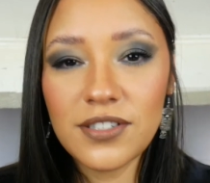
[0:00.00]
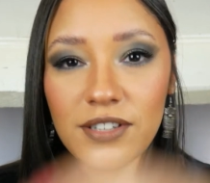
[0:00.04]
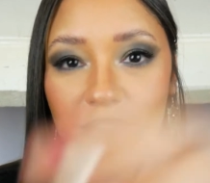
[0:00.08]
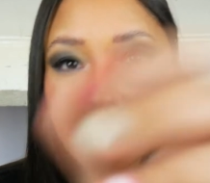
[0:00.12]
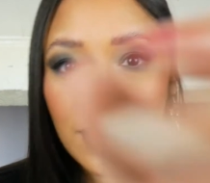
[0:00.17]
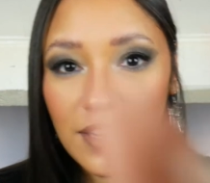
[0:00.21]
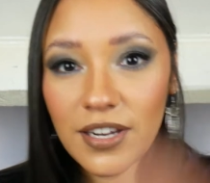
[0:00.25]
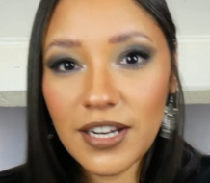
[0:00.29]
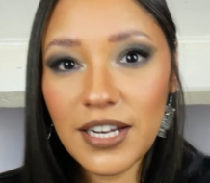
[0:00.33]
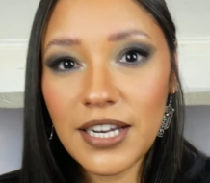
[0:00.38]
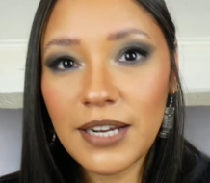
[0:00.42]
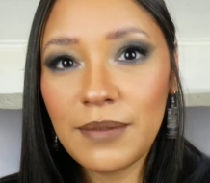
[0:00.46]

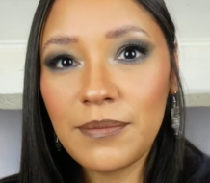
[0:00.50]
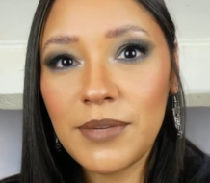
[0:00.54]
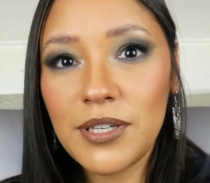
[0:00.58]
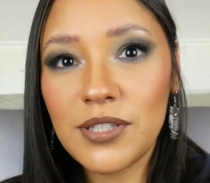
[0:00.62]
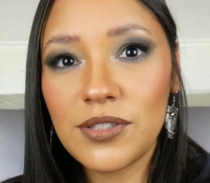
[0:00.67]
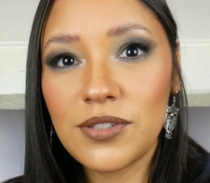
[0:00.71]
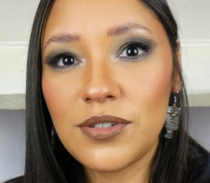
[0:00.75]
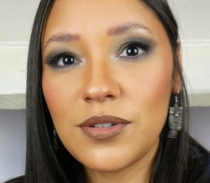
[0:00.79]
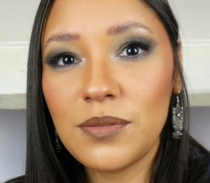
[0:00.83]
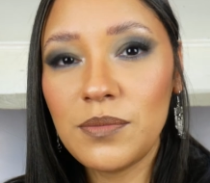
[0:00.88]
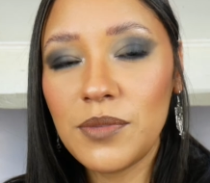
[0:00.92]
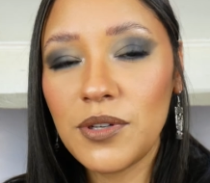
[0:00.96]
So let
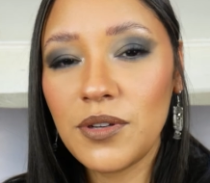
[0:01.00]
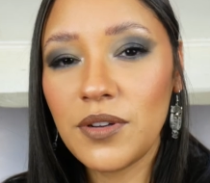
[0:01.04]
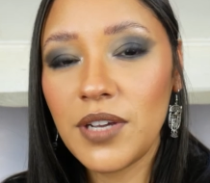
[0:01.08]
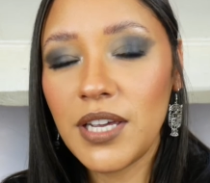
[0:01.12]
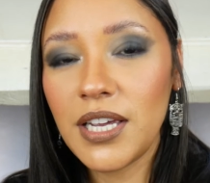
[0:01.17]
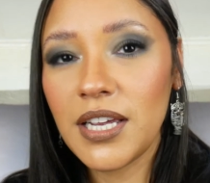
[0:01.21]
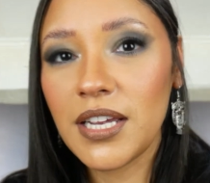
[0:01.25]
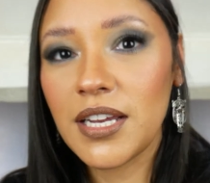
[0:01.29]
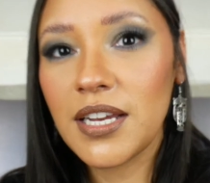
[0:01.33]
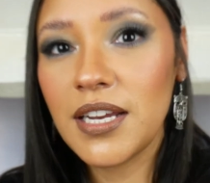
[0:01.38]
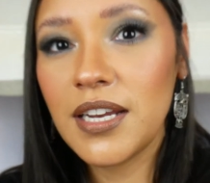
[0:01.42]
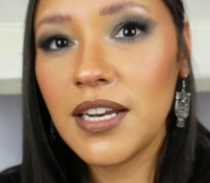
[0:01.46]
me zoom you
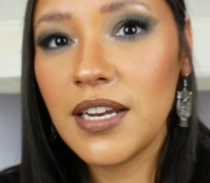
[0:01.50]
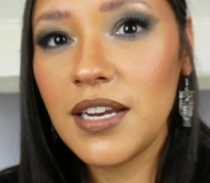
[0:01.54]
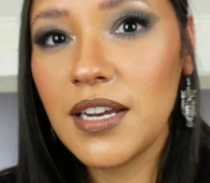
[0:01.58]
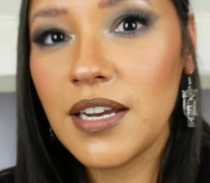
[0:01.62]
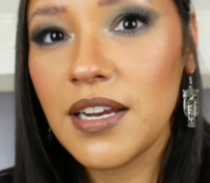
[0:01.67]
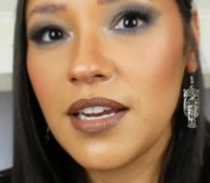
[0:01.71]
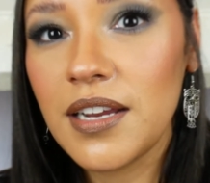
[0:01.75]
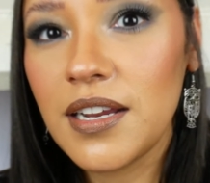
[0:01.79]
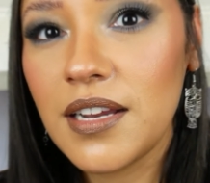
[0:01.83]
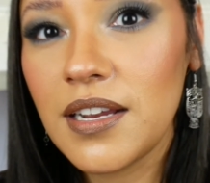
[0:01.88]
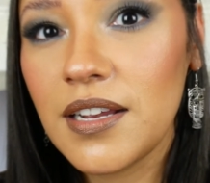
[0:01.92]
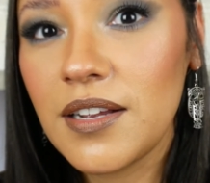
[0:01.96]

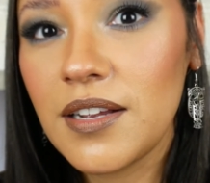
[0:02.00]
in.